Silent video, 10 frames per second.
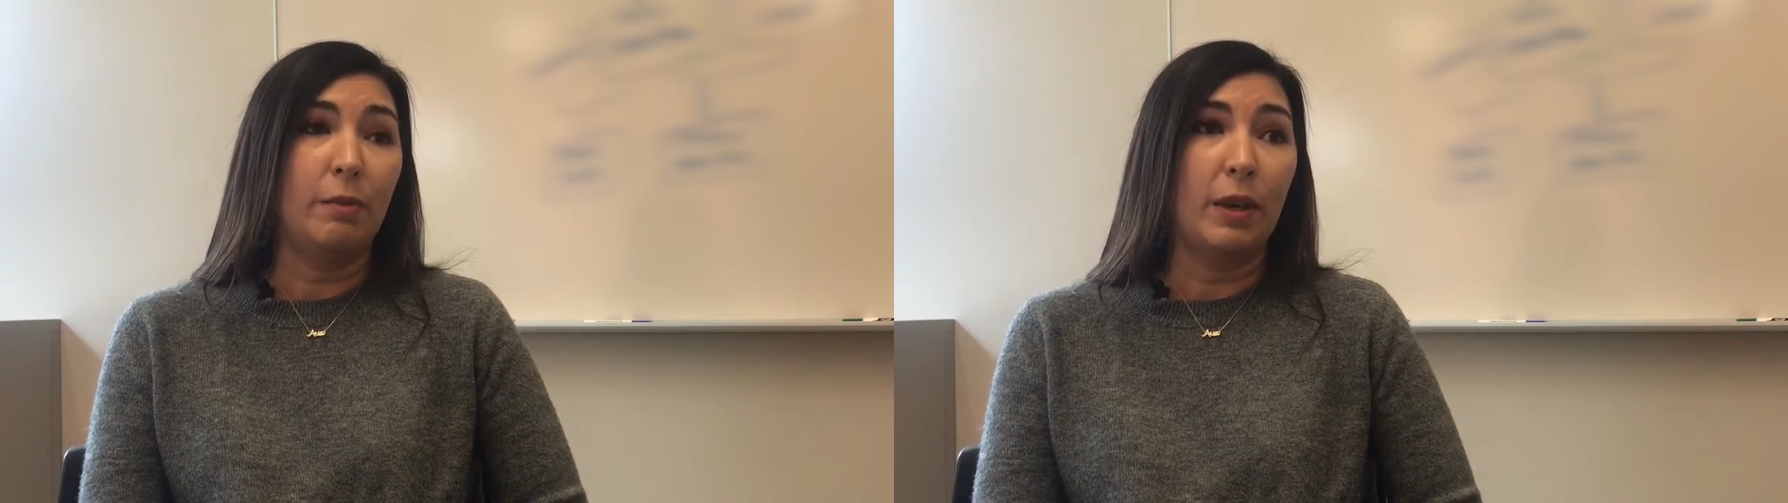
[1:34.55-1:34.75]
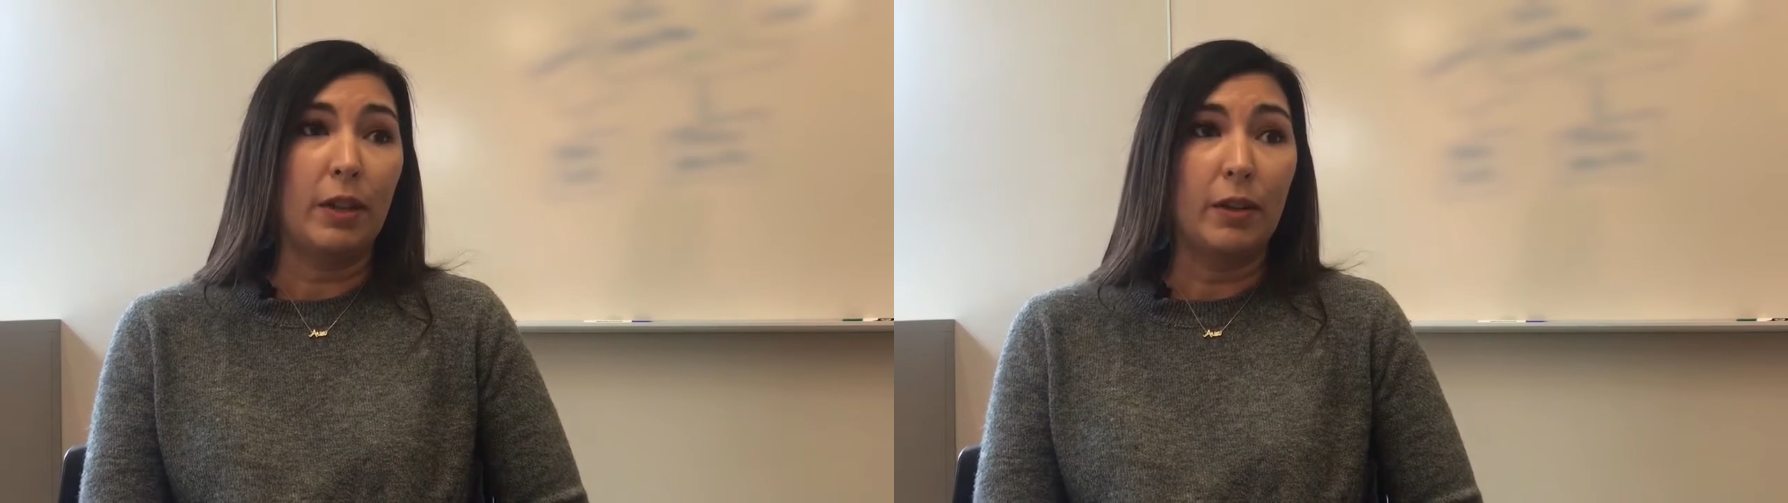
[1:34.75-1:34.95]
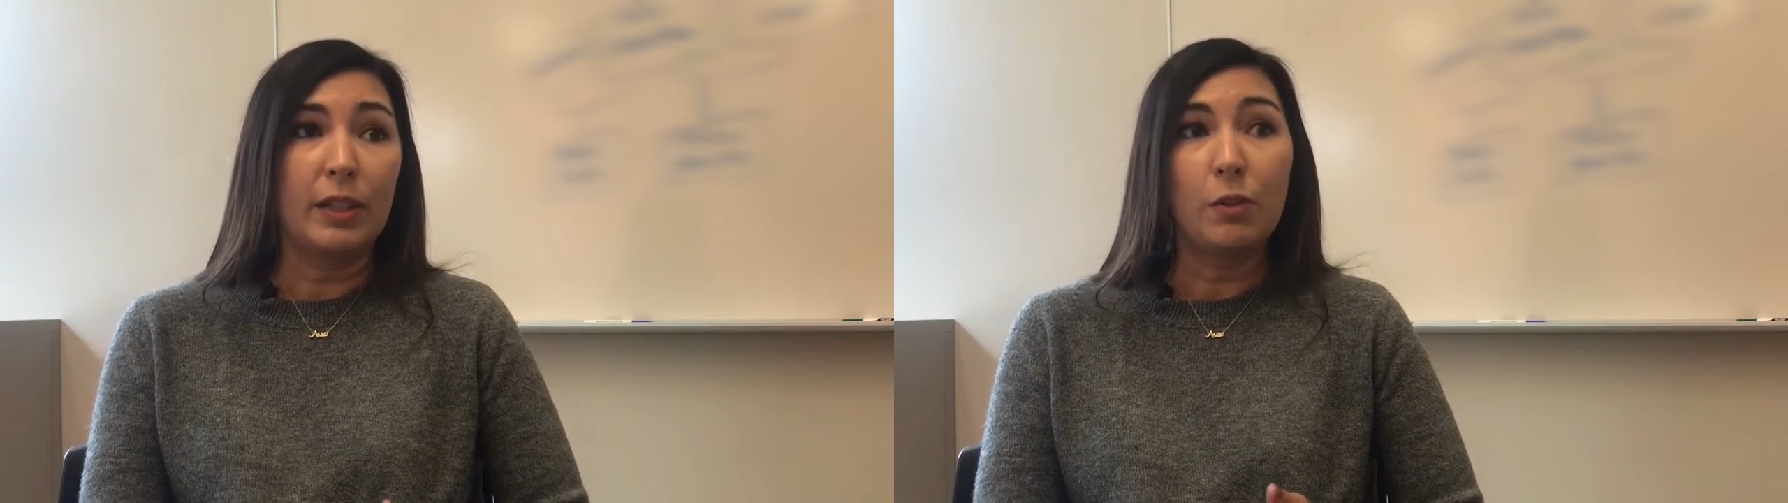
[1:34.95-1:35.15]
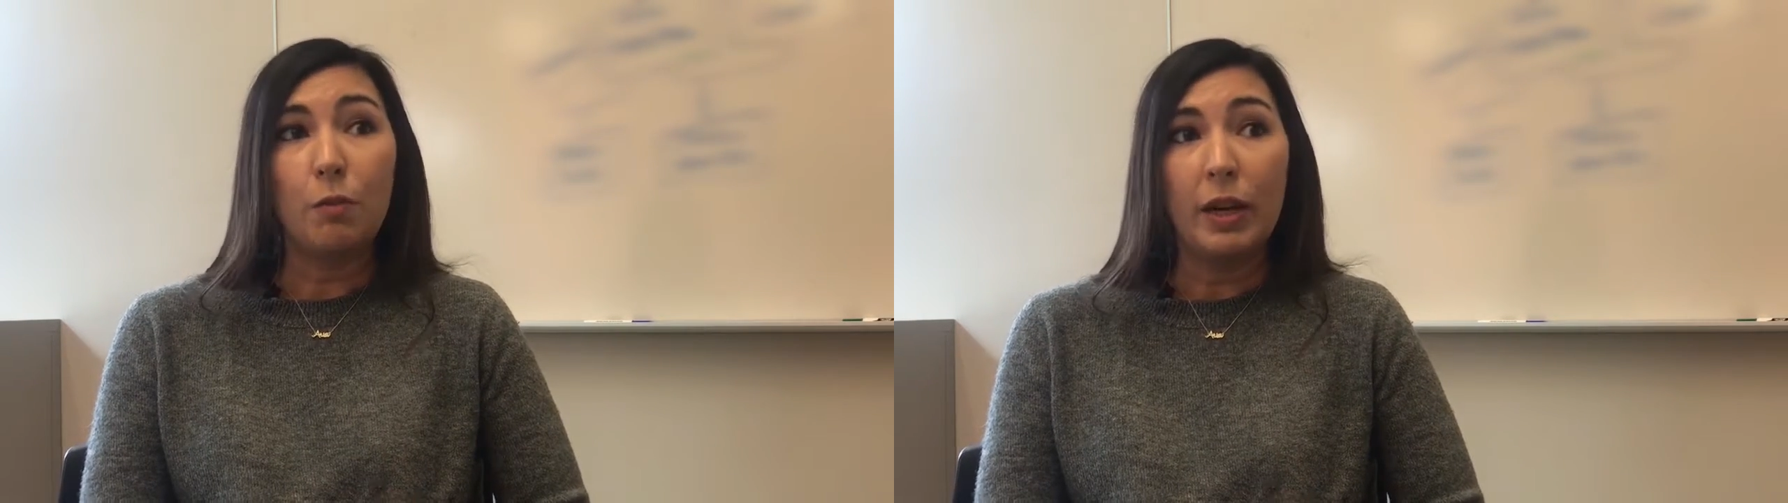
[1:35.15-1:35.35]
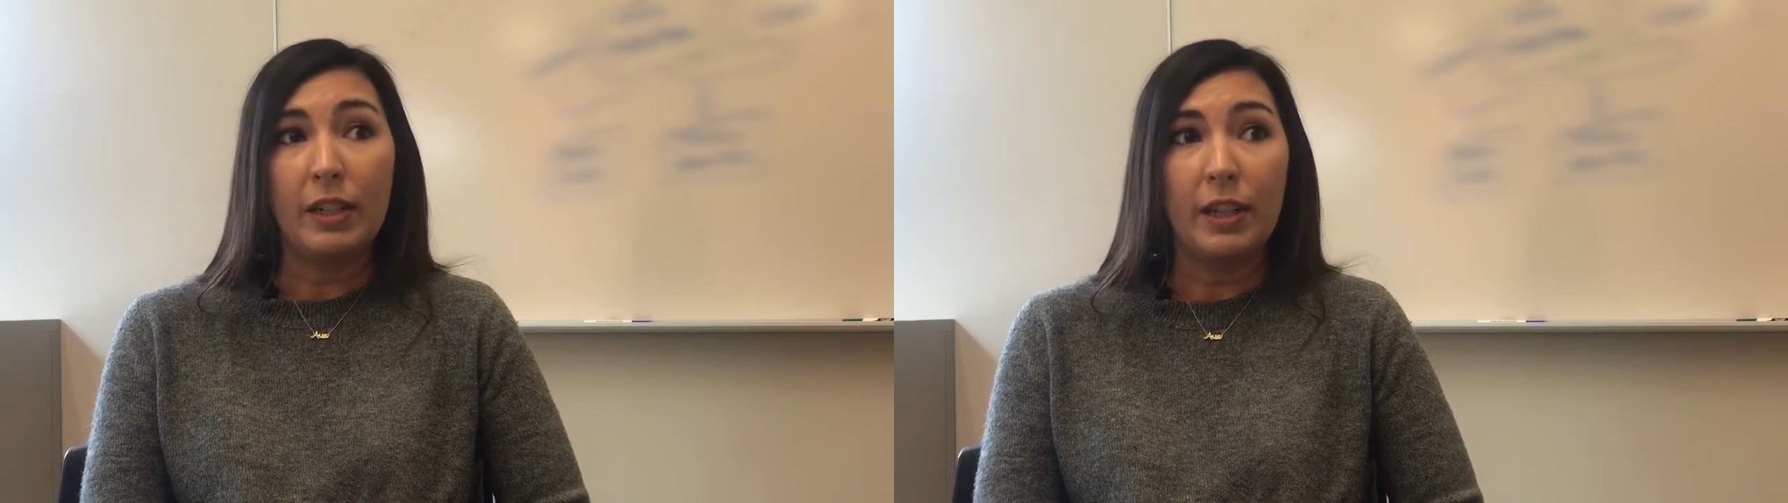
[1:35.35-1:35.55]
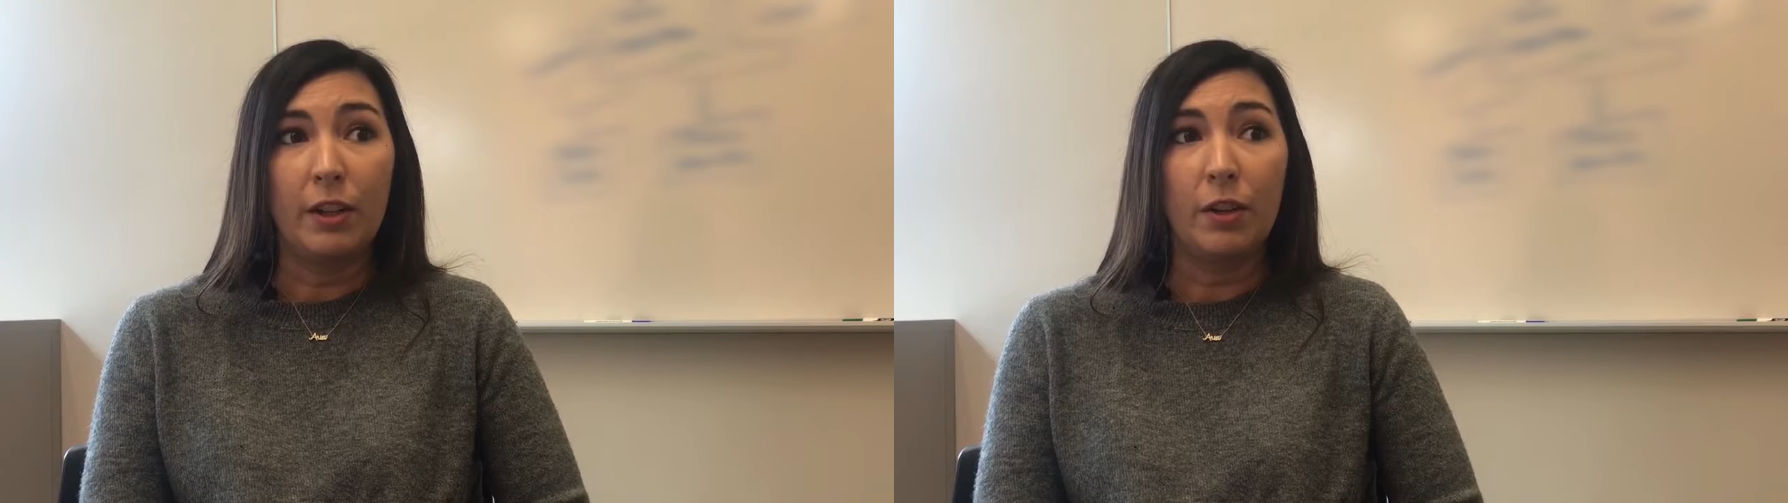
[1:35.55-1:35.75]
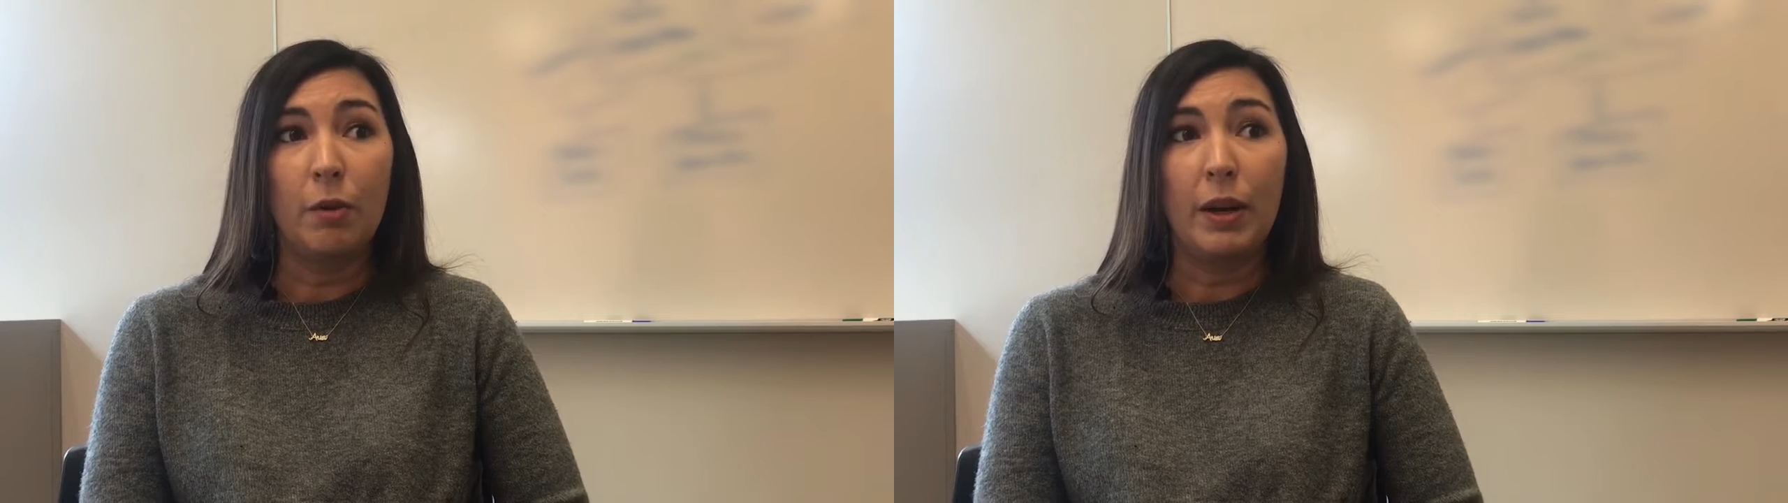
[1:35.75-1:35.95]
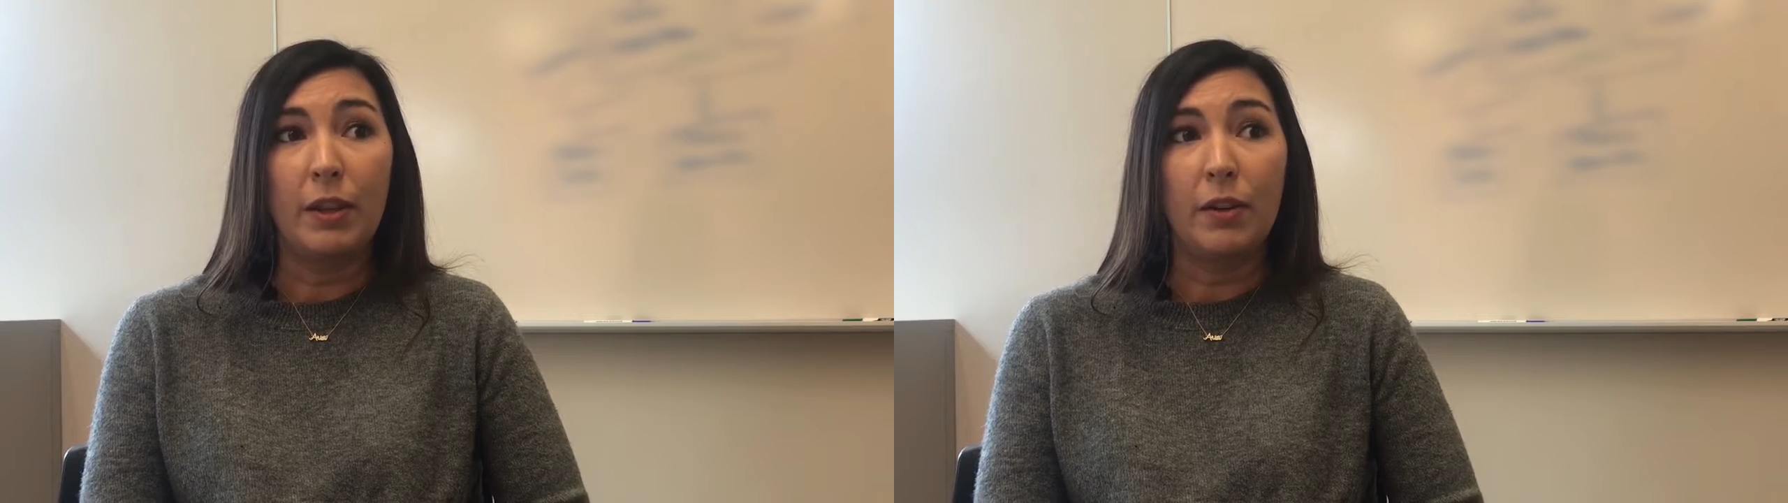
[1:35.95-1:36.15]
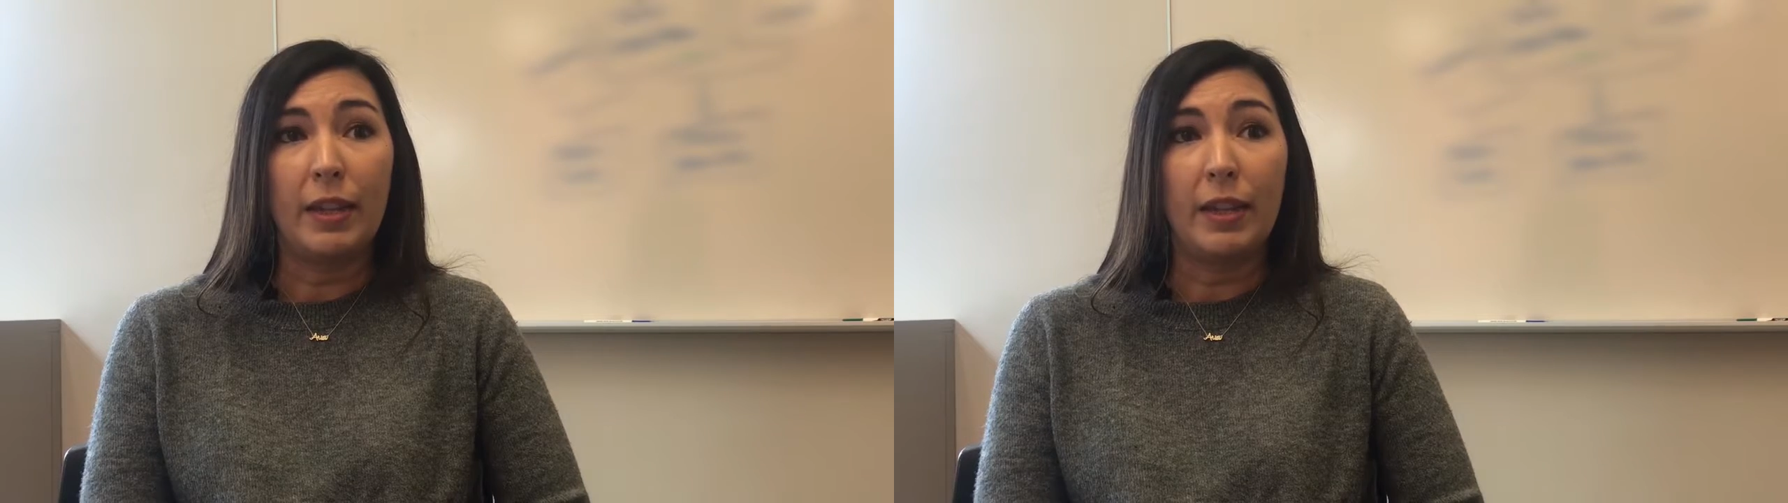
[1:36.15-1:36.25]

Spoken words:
whether it's 1 year or whether